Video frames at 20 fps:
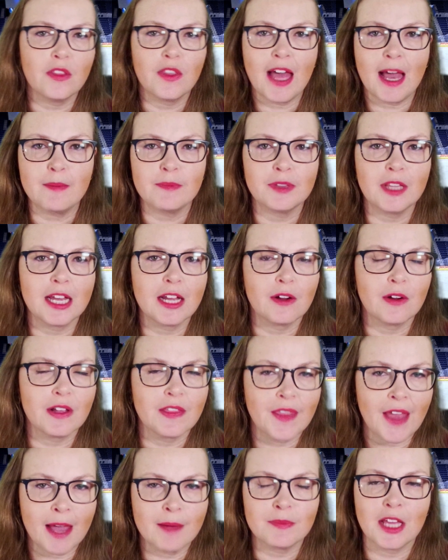that player
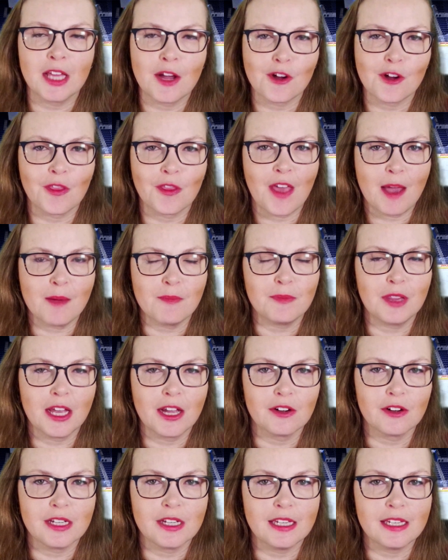and that player and that
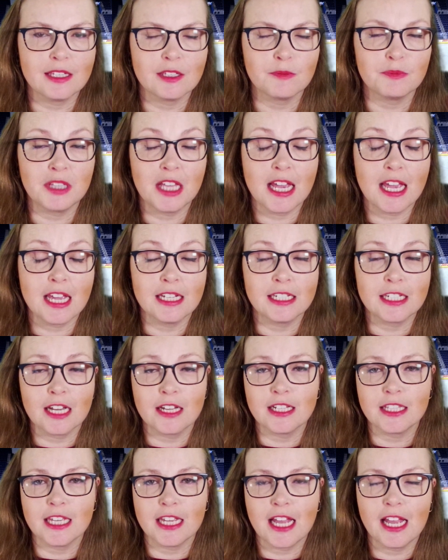player is playing
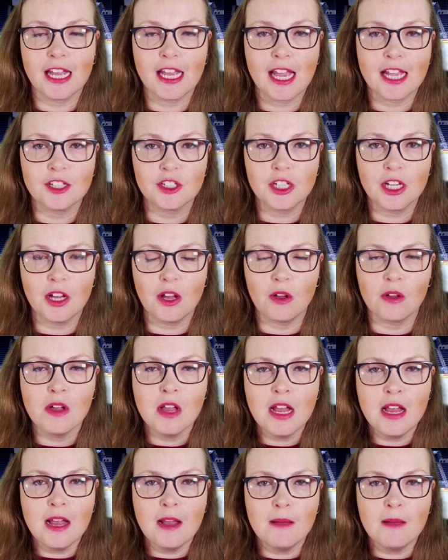down in the A H L,